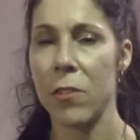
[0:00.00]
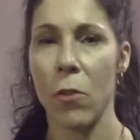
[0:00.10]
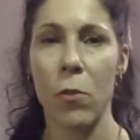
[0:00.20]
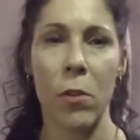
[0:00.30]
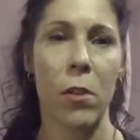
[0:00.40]

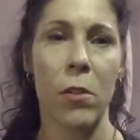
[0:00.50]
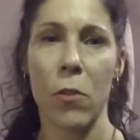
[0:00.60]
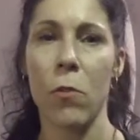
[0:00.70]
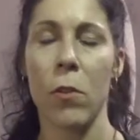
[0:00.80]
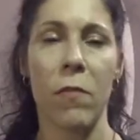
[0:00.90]

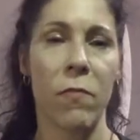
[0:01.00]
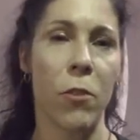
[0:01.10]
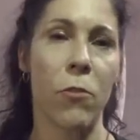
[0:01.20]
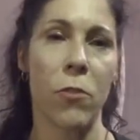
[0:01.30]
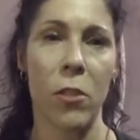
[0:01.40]
don't
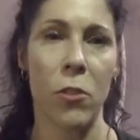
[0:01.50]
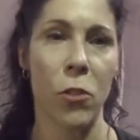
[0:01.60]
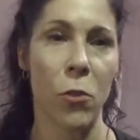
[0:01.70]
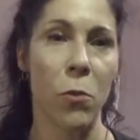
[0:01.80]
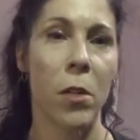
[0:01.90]
confuse the
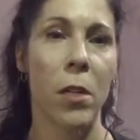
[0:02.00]
two.